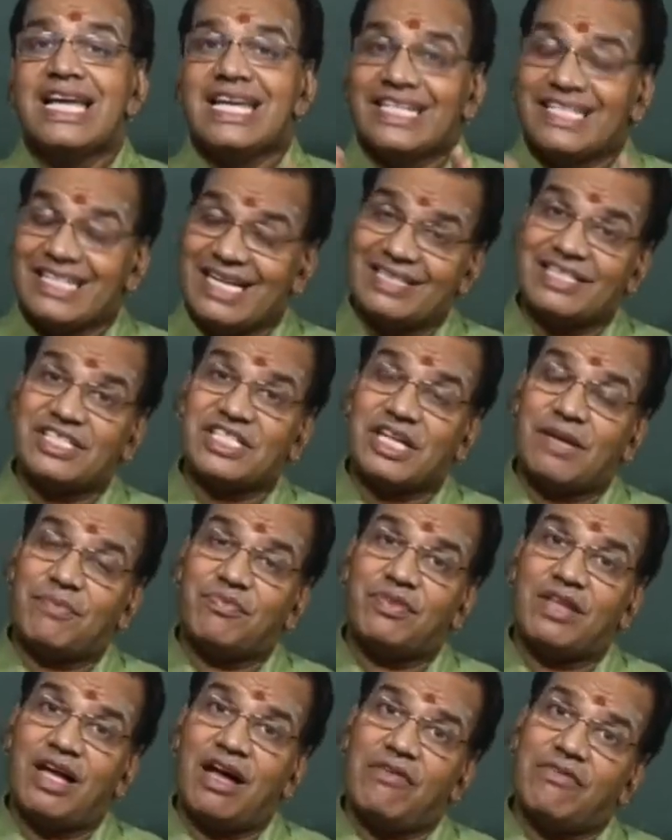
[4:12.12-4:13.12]
Yat
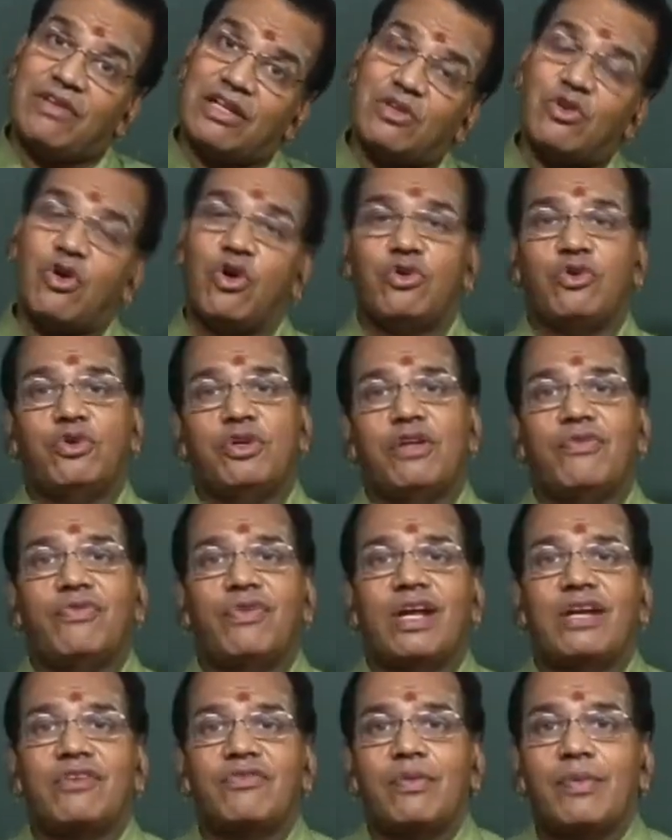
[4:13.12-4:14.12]
Shabda will go to
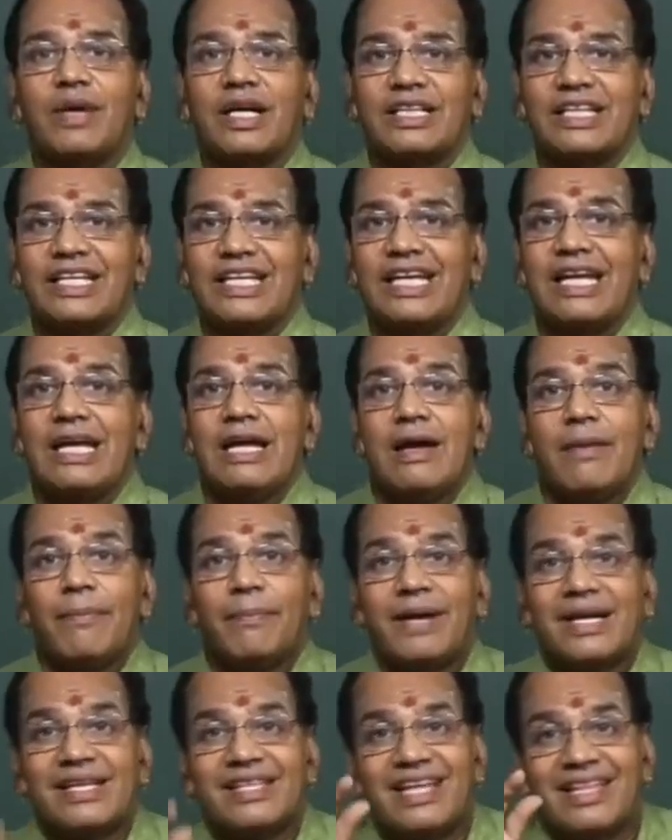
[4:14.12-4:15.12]
different vibhakti,
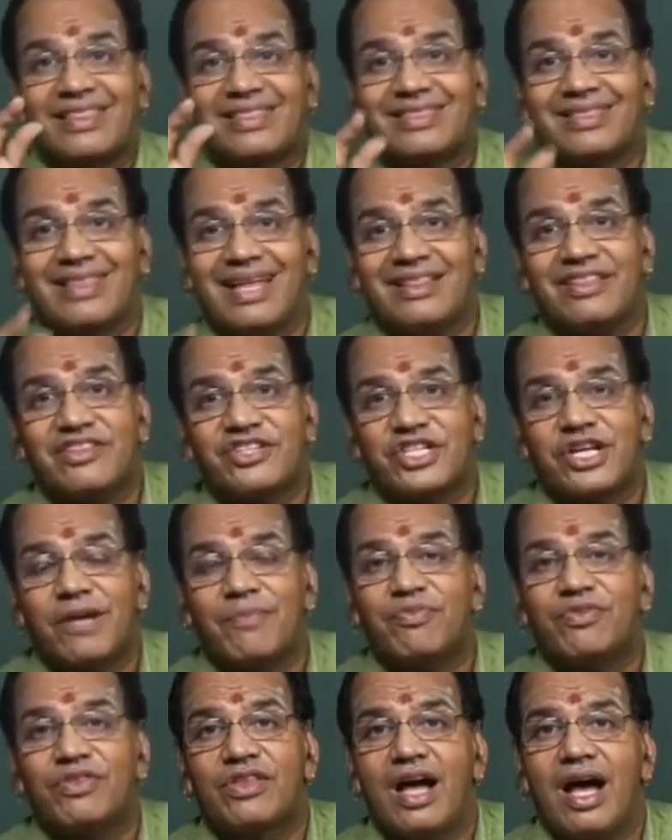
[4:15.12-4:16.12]
but the Tat
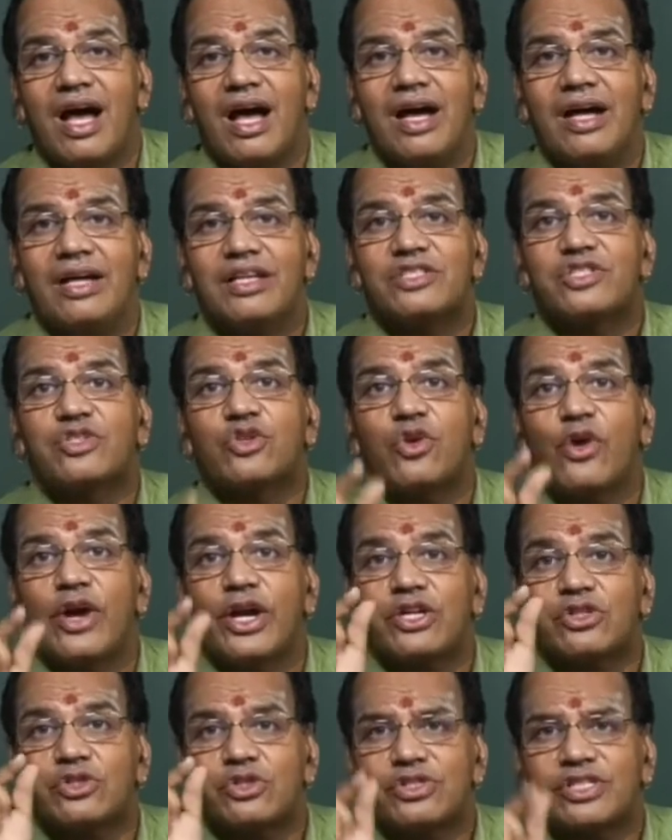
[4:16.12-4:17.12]
Shabda is
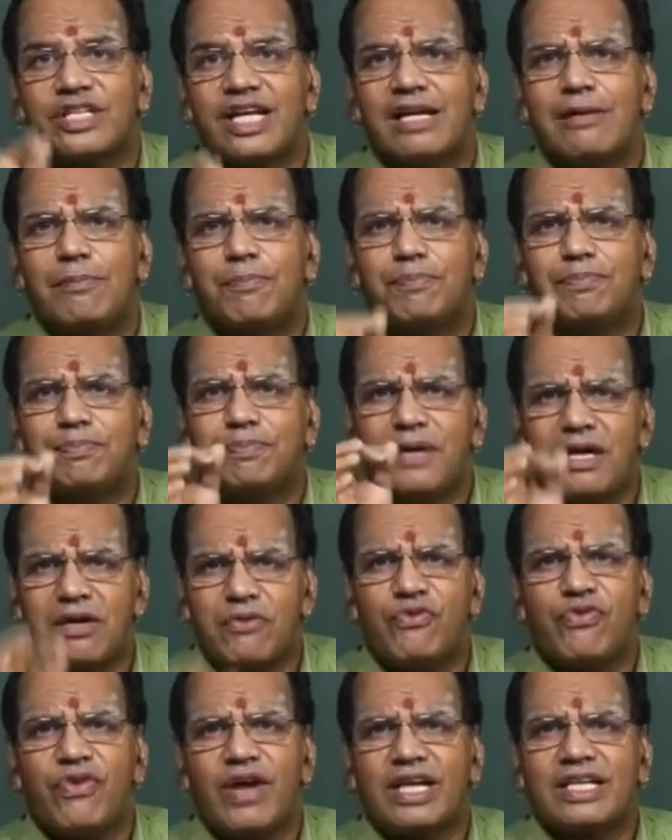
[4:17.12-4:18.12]
going to tell
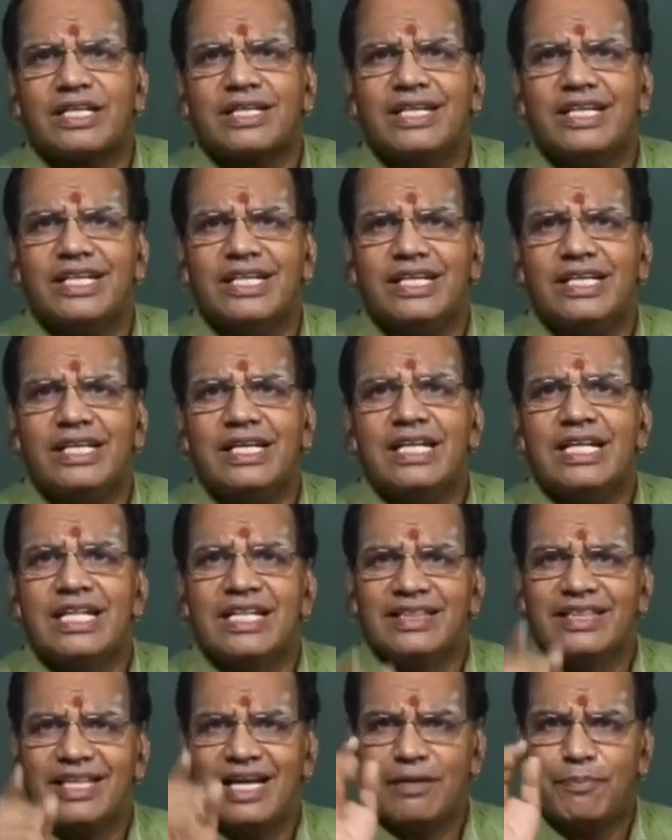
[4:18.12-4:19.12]
perfectly
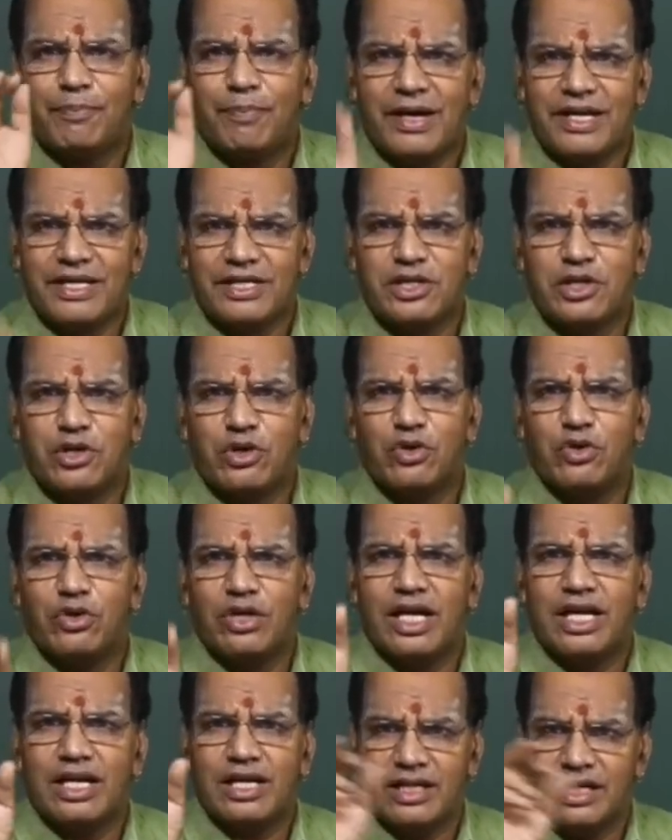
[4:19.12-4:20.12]
that
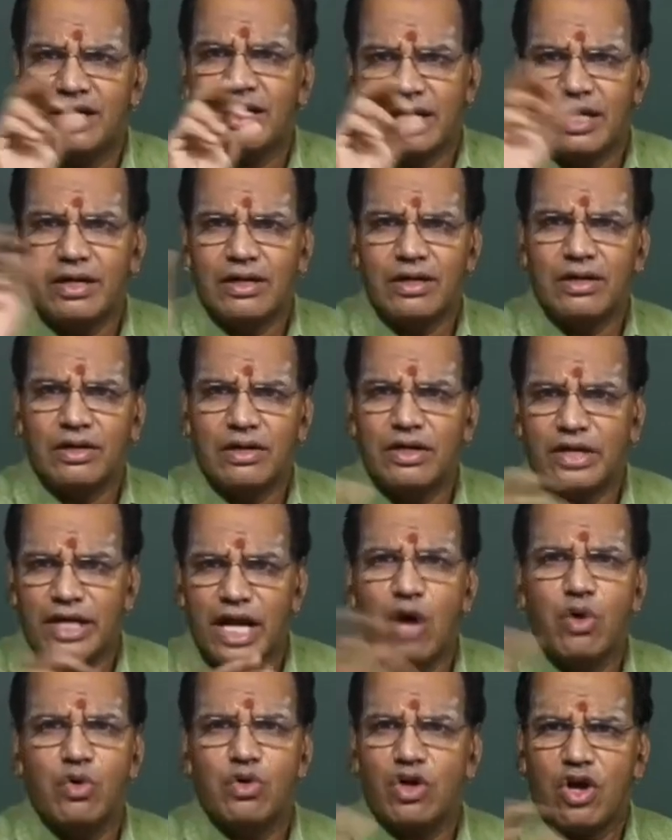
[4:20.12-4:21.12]
particular
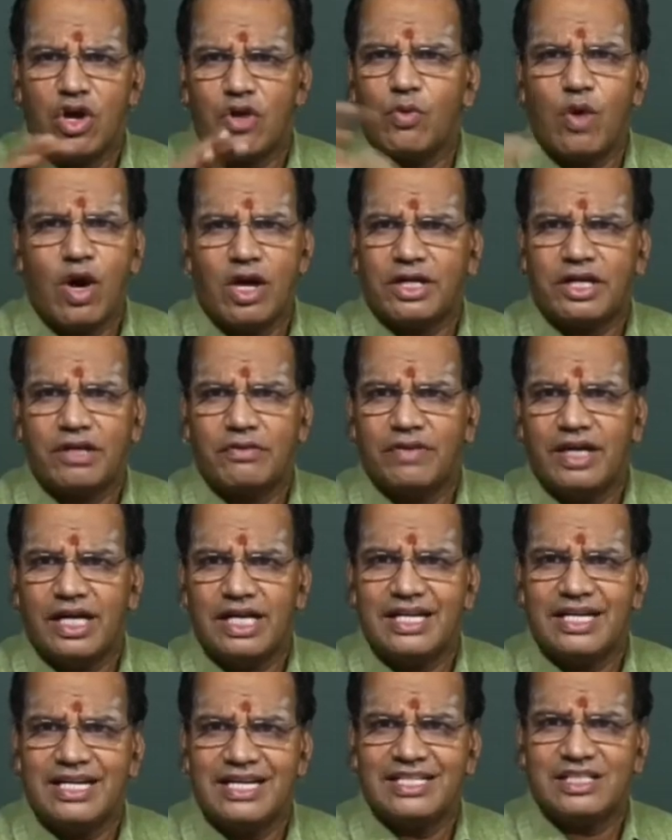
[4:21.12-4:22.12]
noun or whatever,
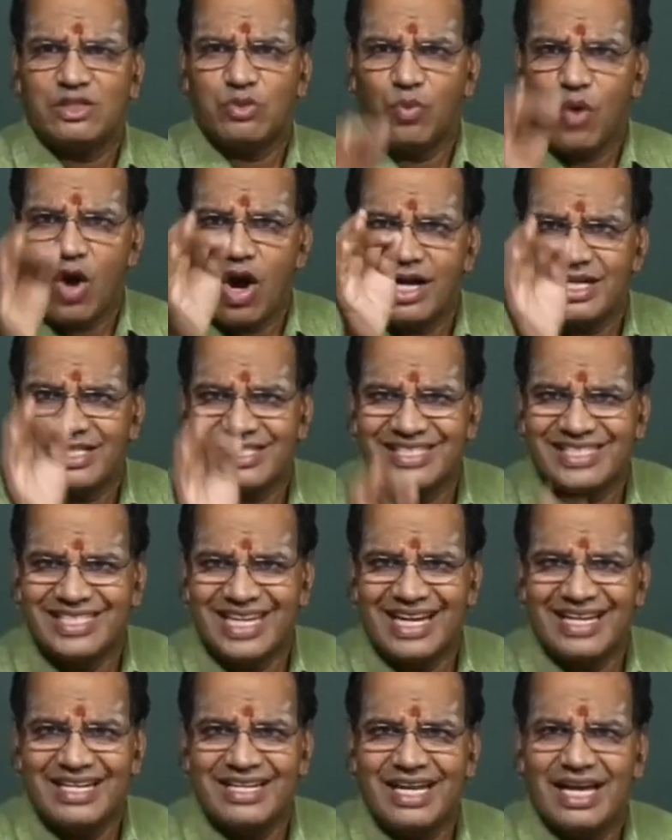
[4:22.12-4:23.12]
it is what
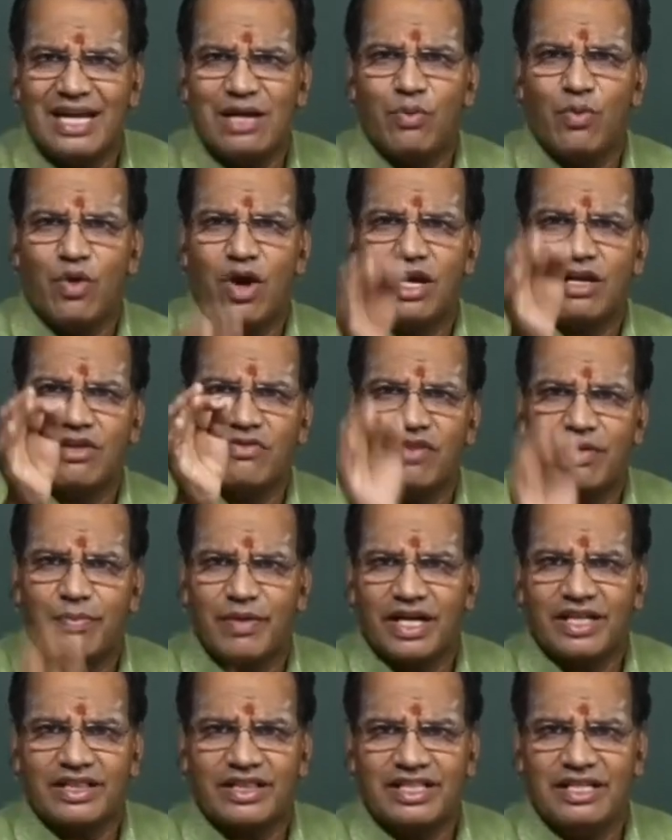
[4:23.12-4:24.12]
gender, what
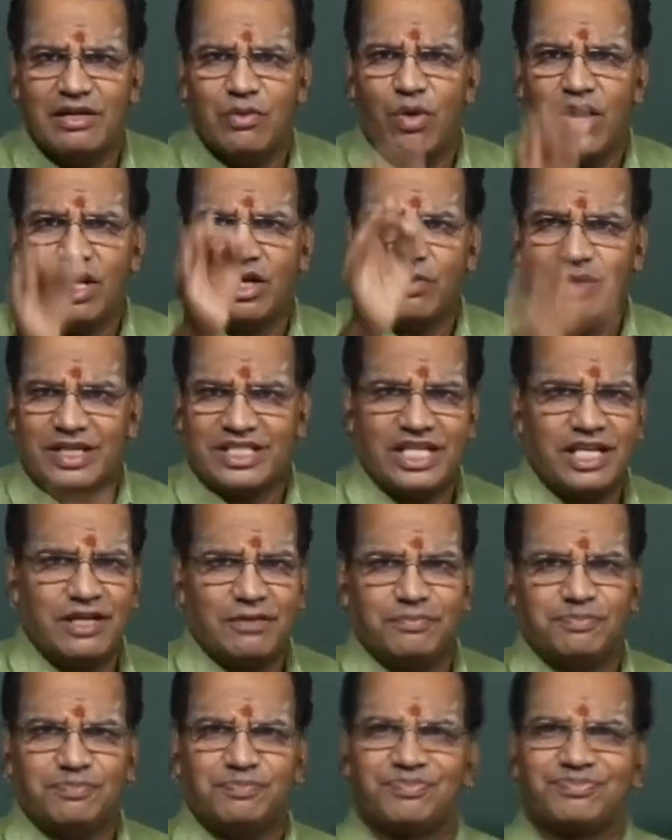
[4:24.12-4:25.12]
vibhakti, what
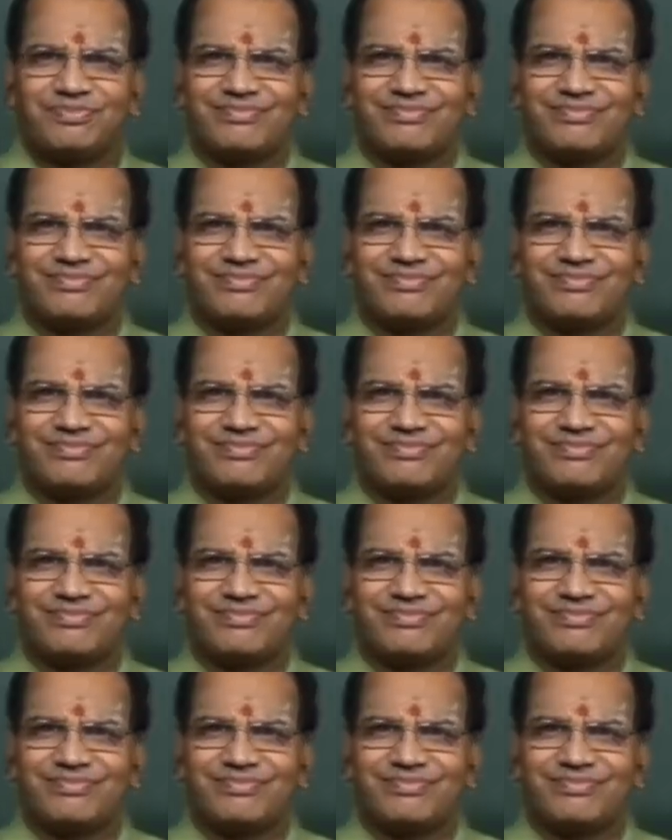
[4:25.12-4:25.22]
vachanam.